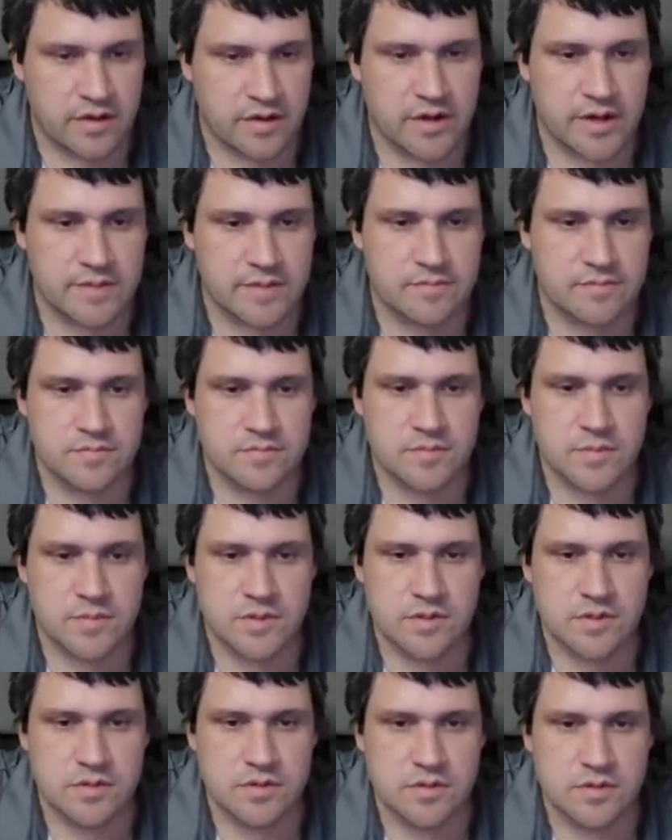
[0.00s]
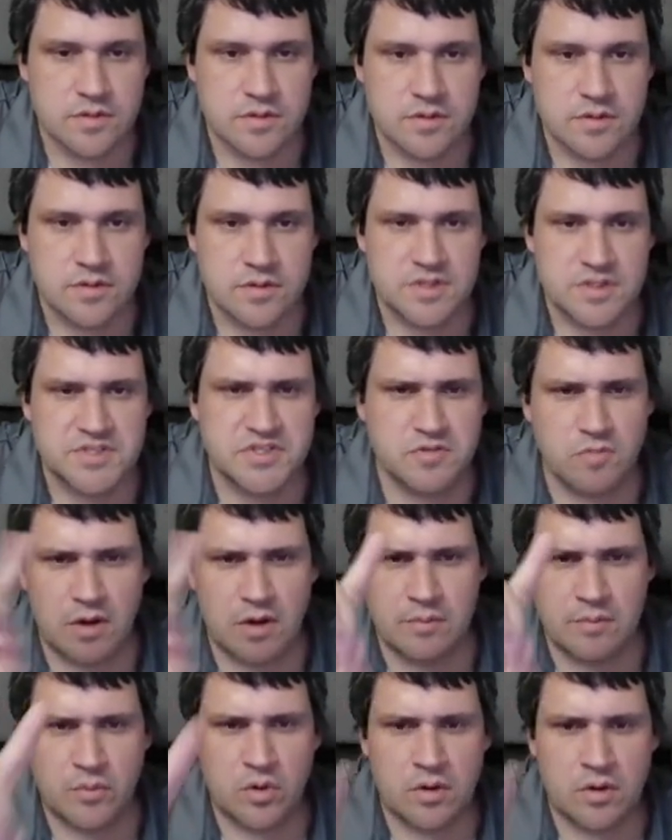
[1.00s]
Alright. Let's do
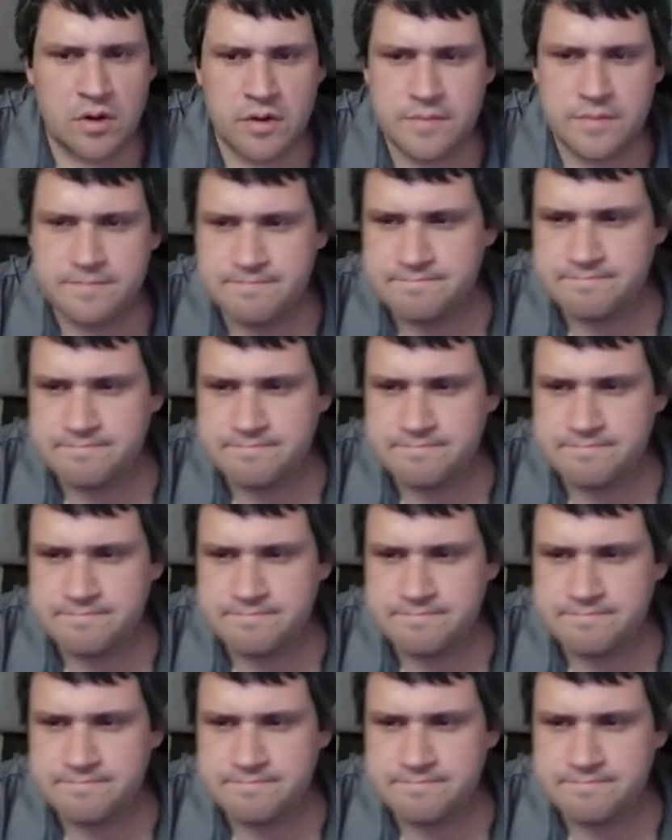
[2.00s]
one more.